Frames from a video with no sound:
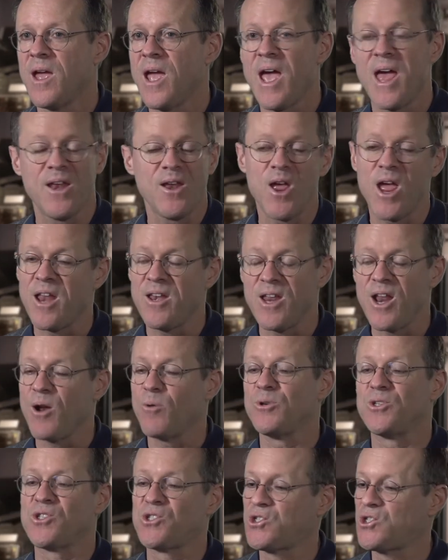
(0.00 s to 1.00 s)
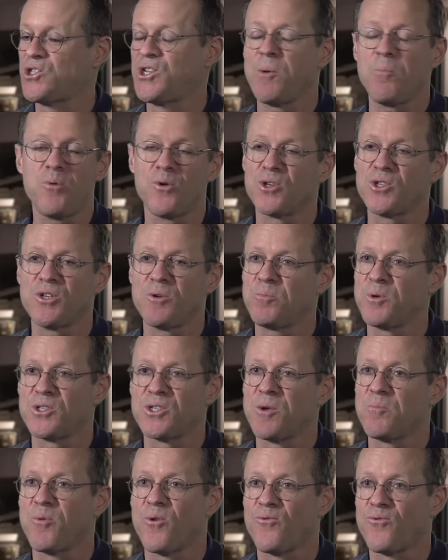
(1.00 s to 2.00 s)
And yet it was super
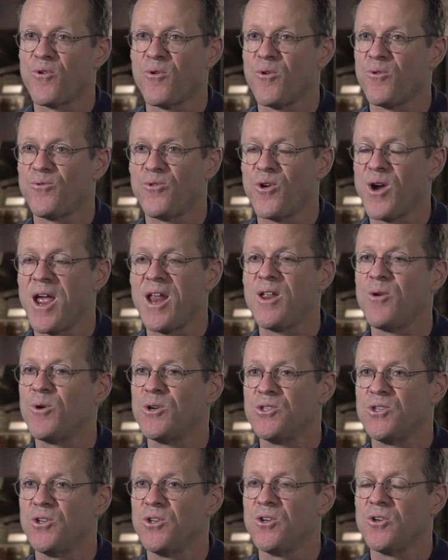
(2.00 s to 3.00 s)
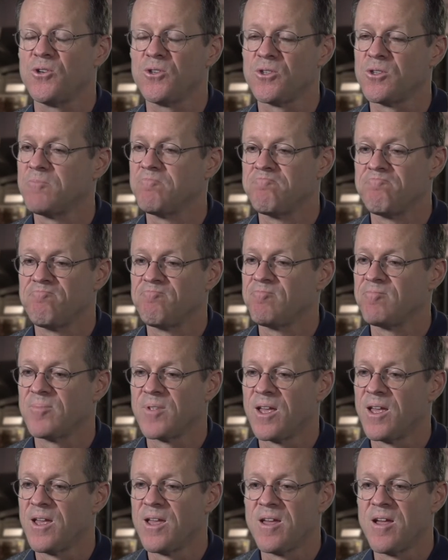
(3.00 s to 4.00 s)
simple for anyone to use.
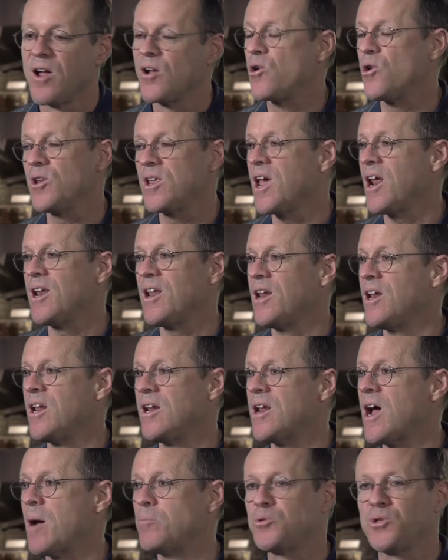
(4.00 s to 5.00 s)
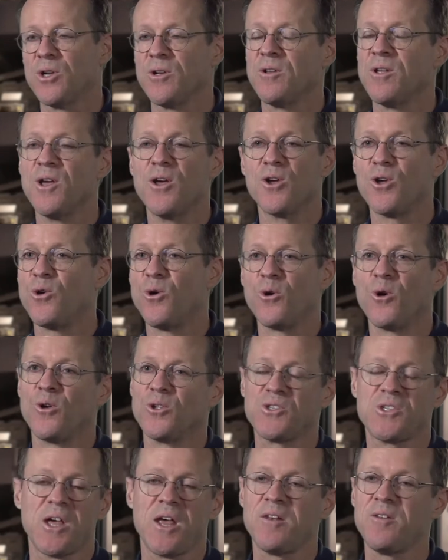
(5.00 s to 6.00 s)
Couldn't get any adoption. Google
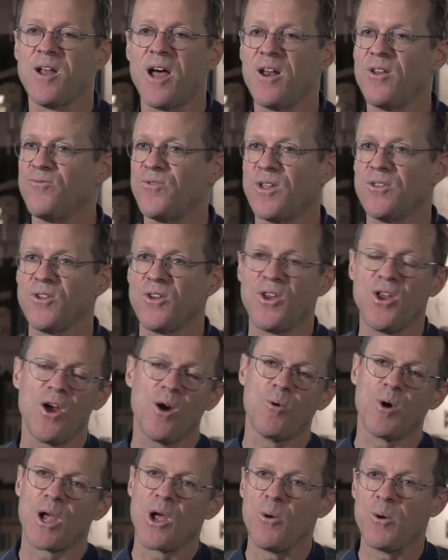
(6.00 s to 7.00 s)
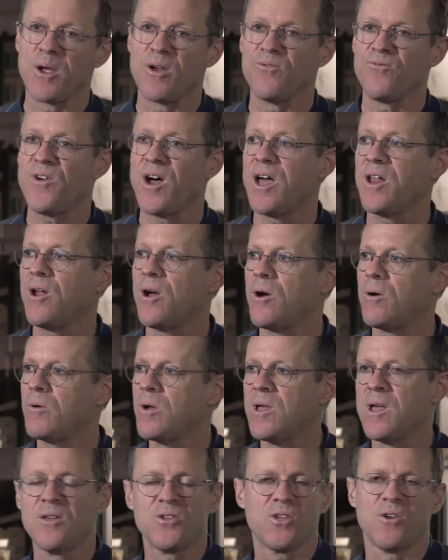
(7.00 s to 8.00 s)
said, not invented here, we're going with
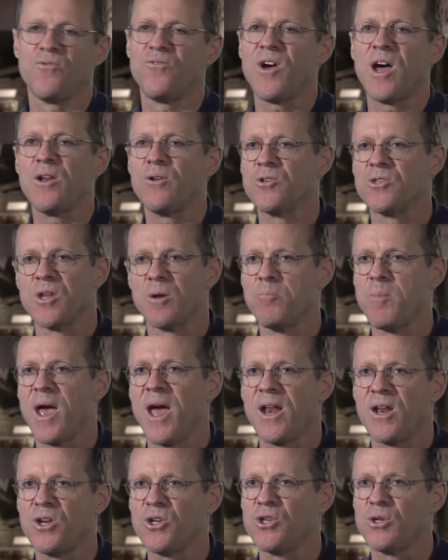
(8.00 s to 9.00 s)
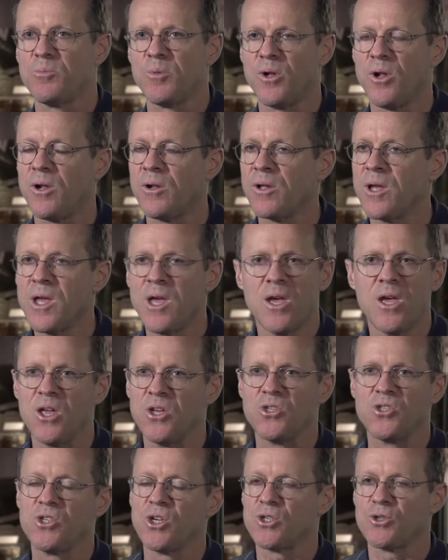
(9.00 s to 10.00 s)
FIDO. Said FIDO's unmanageable.
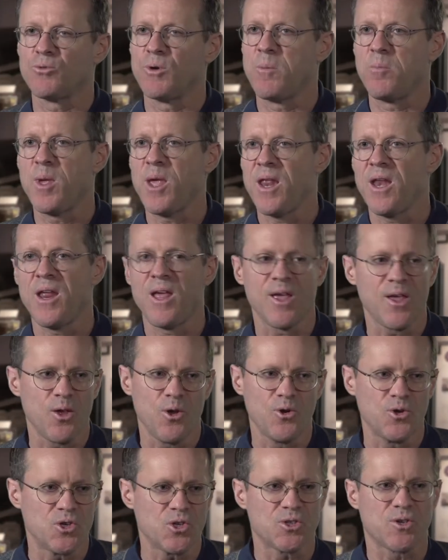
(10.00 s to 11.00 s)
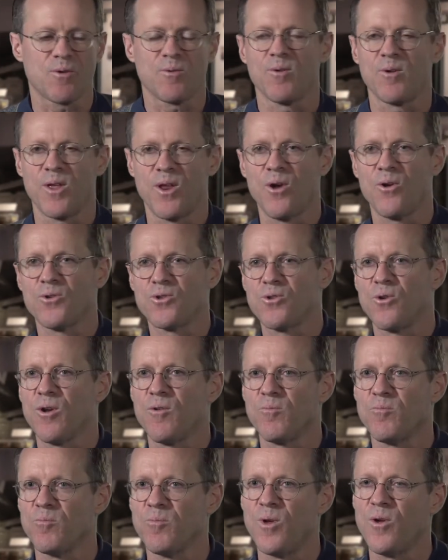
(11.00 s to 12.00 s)
It's just repeating, you're just, you know, sort
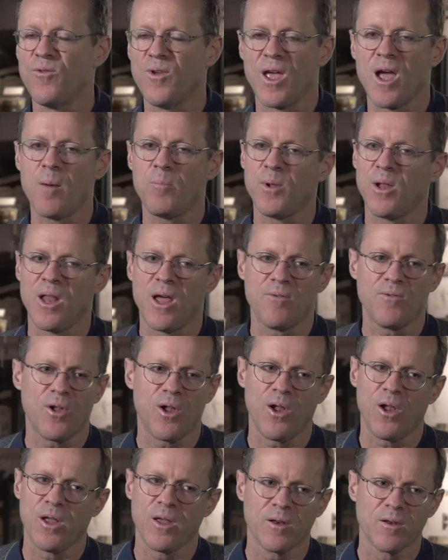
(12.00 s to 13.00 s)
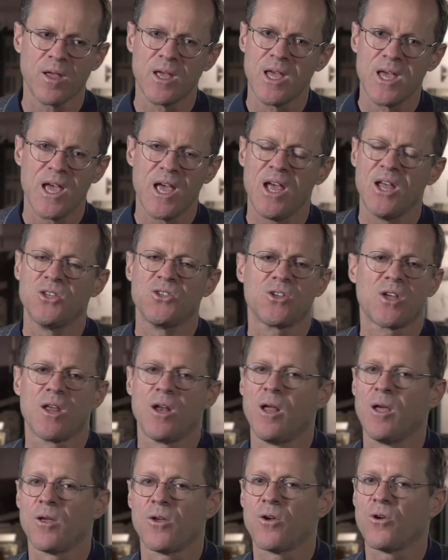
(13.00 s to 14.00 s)
of moving up a level, and it's
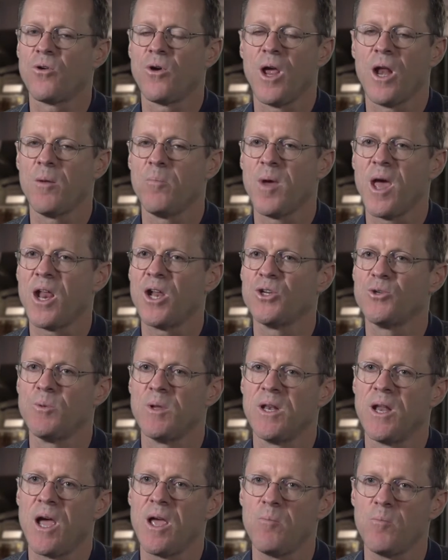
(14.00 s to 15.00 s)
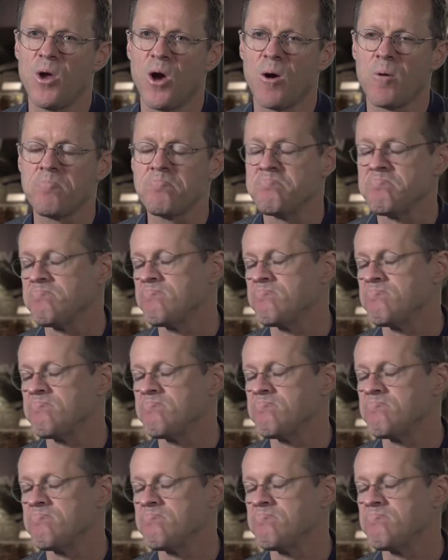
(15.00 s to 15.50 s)
going to create a management nightmare.